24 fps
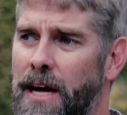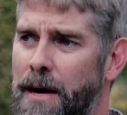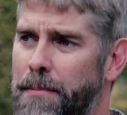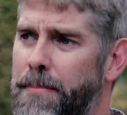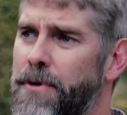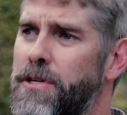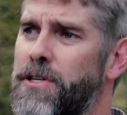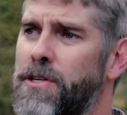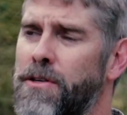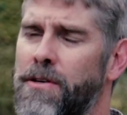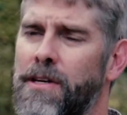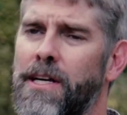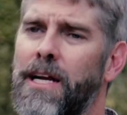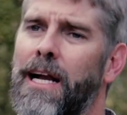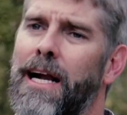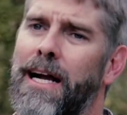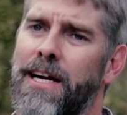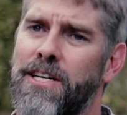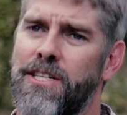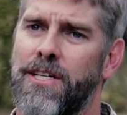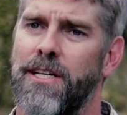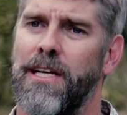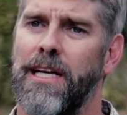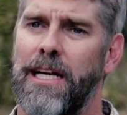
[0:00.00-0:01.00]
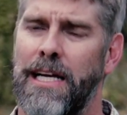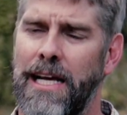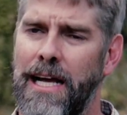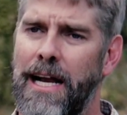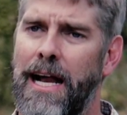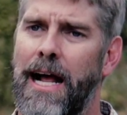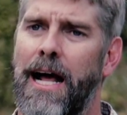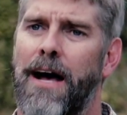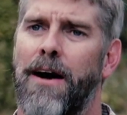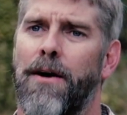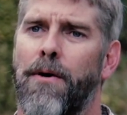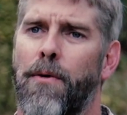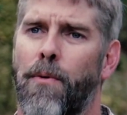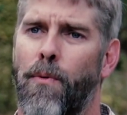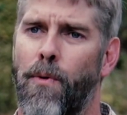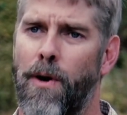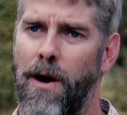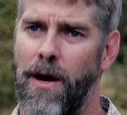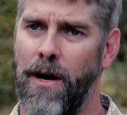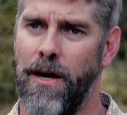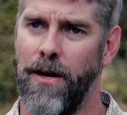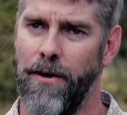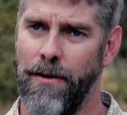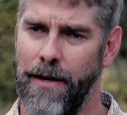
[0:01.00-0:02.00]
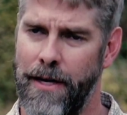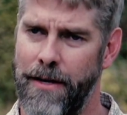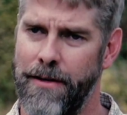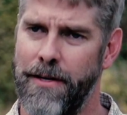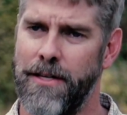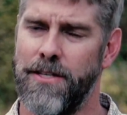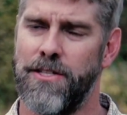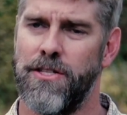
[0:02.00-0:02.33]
opportunity to actually get out, walk around a